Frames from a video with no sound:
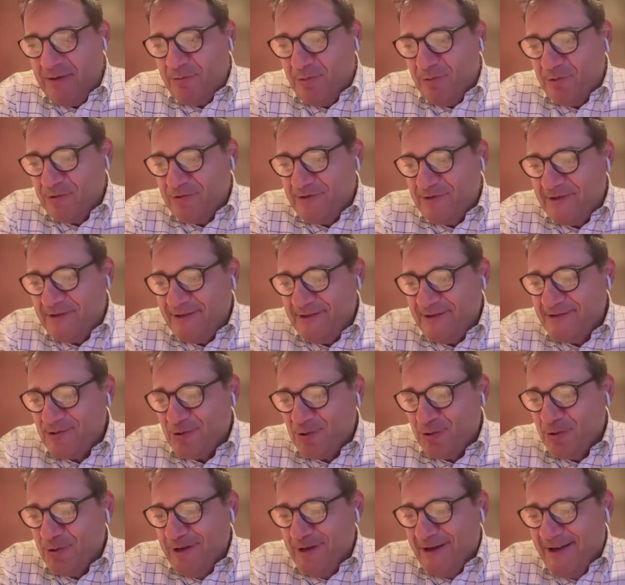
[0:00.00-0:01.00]
him on things.
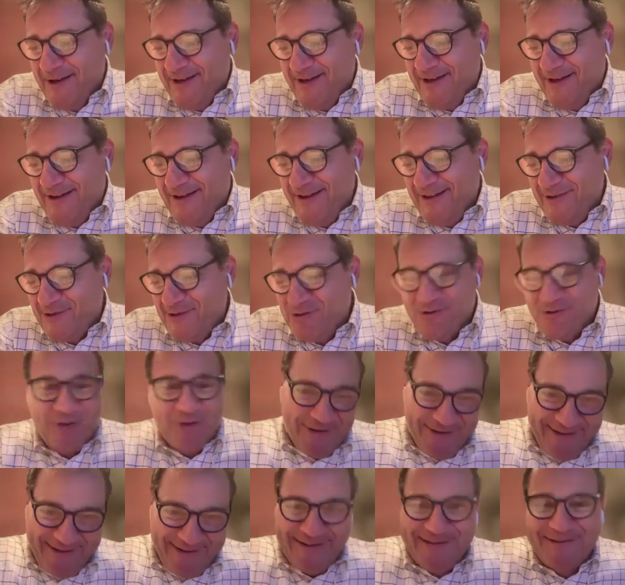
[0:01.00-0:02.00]
So
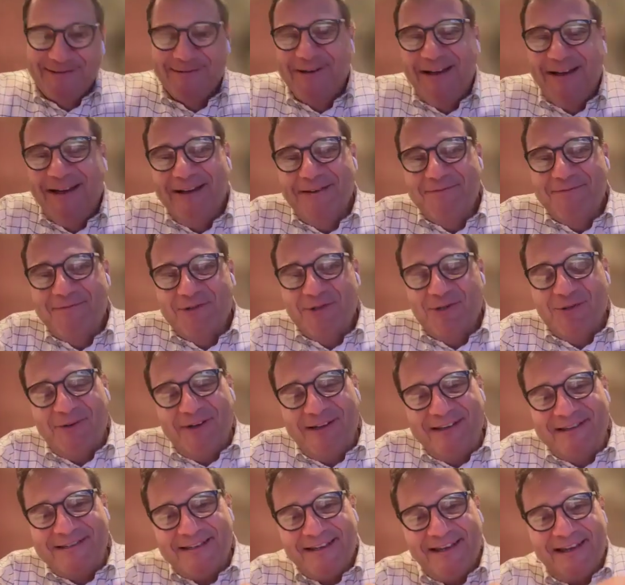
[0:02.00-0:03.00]
certain things. So
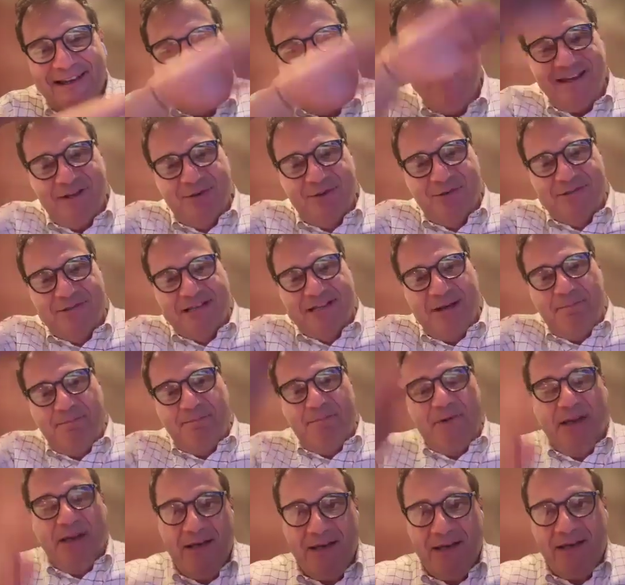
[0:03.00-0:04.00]
it goes up
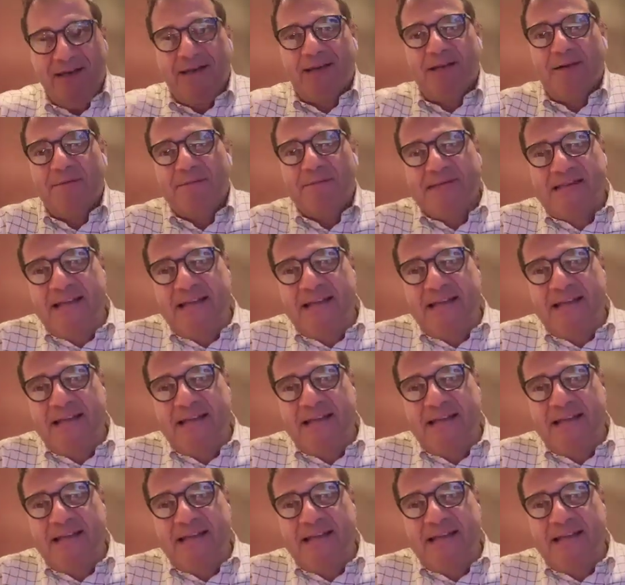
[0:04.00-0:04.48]
and it comes